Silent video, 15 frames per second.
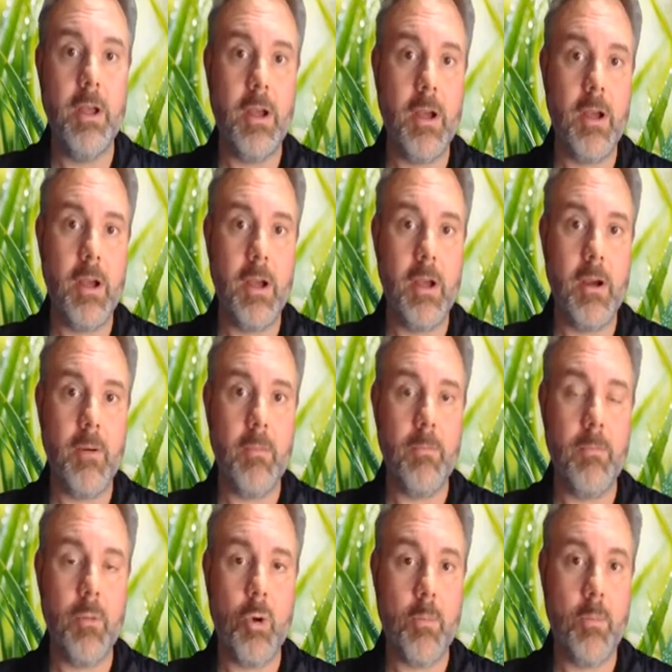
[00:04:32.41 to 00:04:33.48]

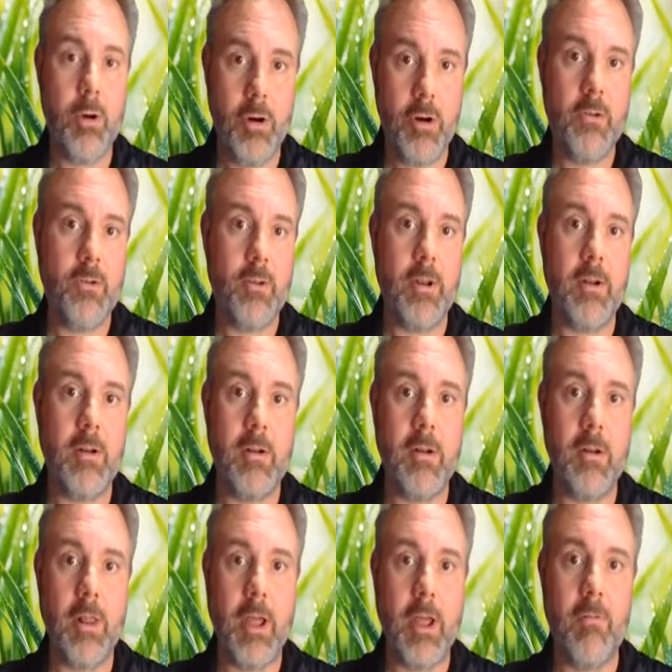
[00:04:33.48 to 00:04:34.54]
or person
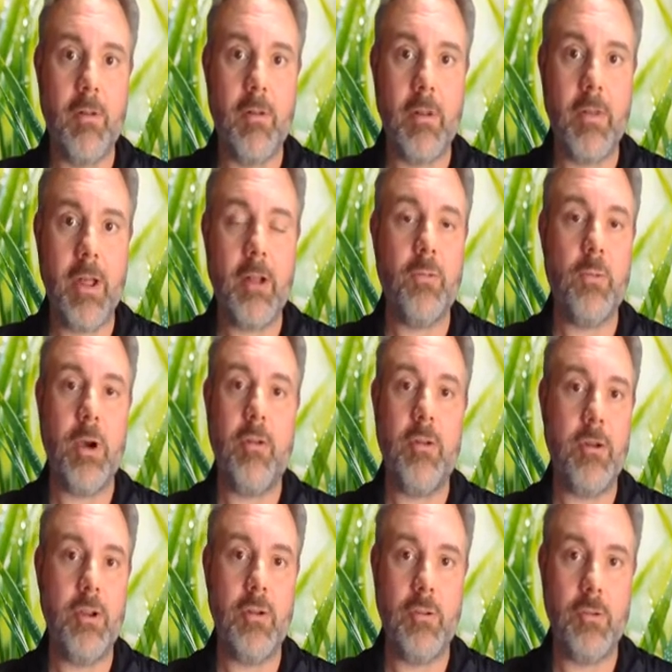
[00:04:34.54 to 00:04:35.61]
level. And that's why they're
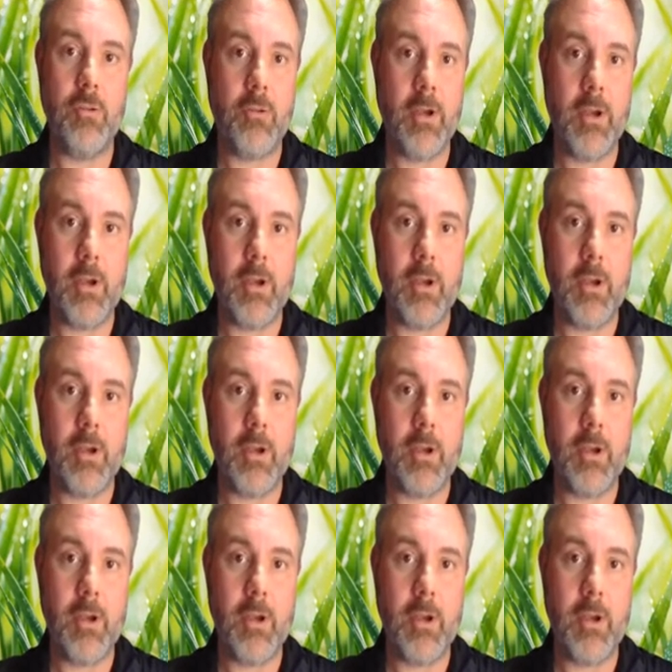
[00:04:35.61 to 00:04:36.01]
used,